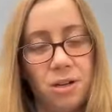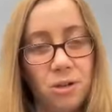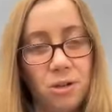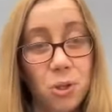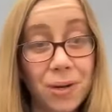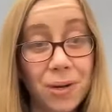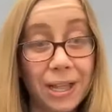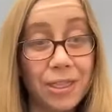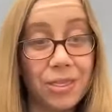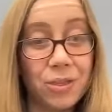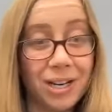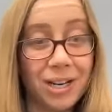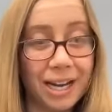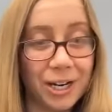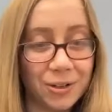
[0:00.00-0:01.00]
you get
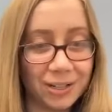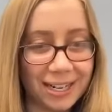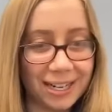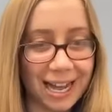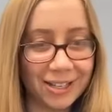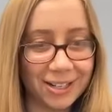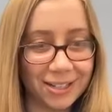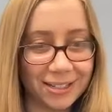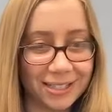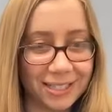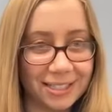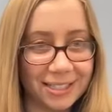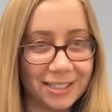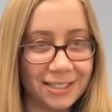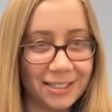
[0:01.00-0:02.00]
$300
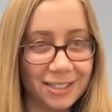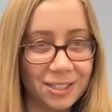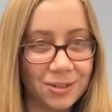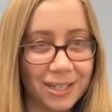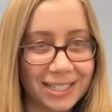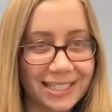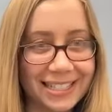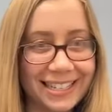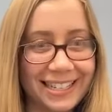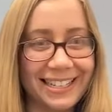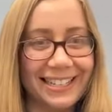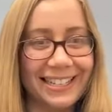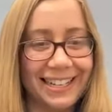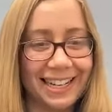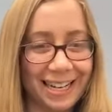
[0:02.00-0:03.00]

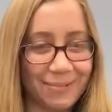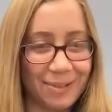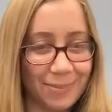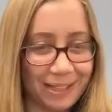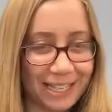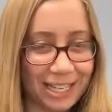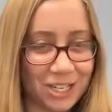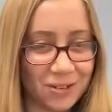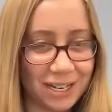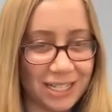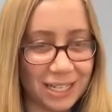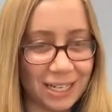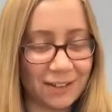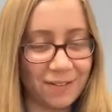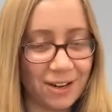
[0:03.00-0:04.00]
USD, typically issued as a
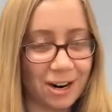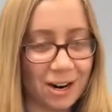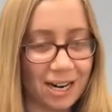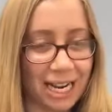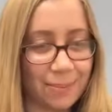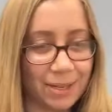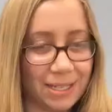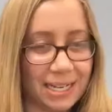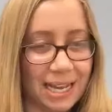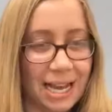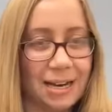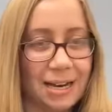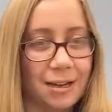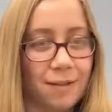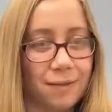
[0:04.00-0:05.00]
gift card,
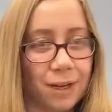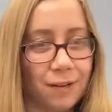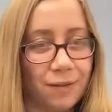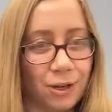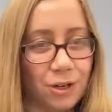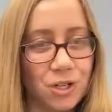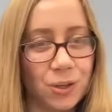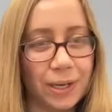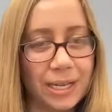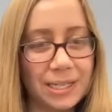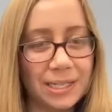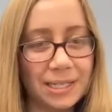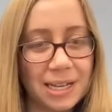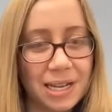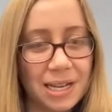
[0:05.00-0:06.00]
Amazon of your
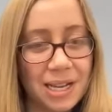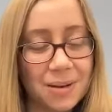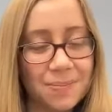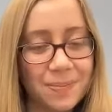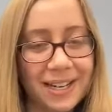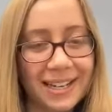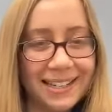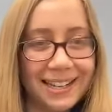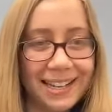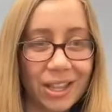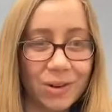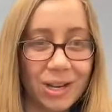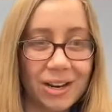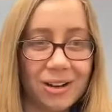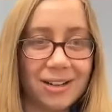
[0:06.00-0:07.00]
choice. But
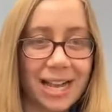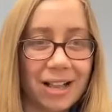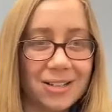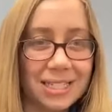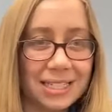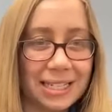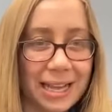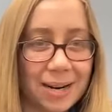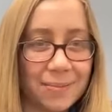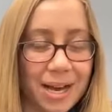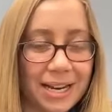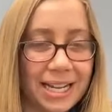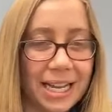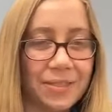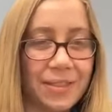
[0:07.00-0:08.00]
$300 is a lot of
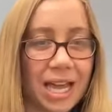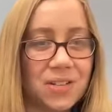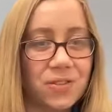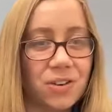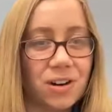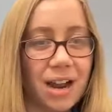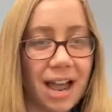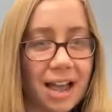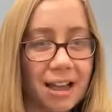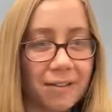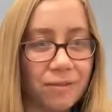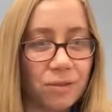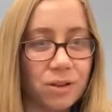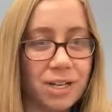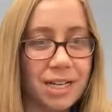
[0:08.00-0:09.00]
money, and that's for
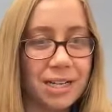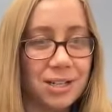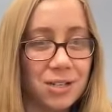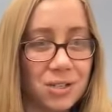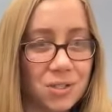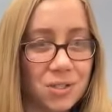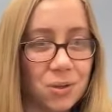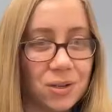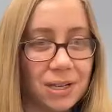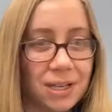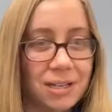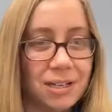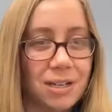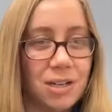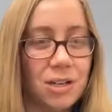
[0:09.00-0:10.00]
every
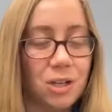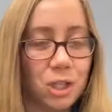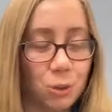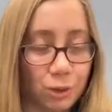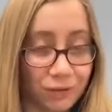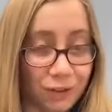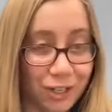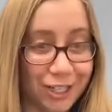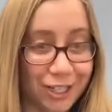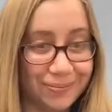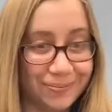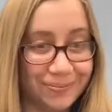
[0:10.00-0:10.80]
student you refer.